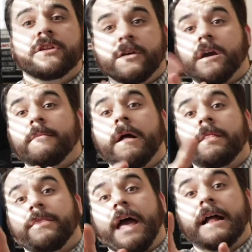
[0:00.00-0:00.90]
Talking
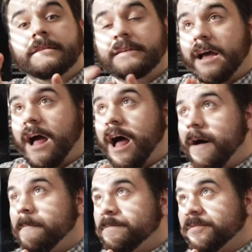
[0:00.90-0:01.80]
about that,
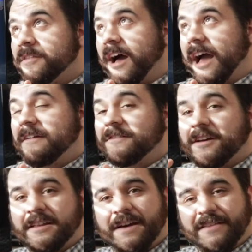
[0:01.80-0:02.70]
um, I
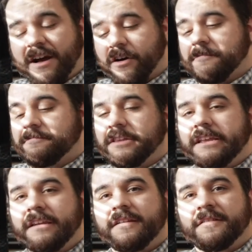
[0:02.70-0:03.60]
can, have now
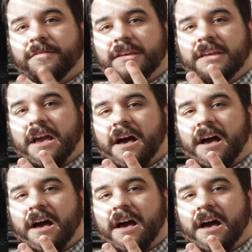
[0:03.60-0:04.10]
completed the.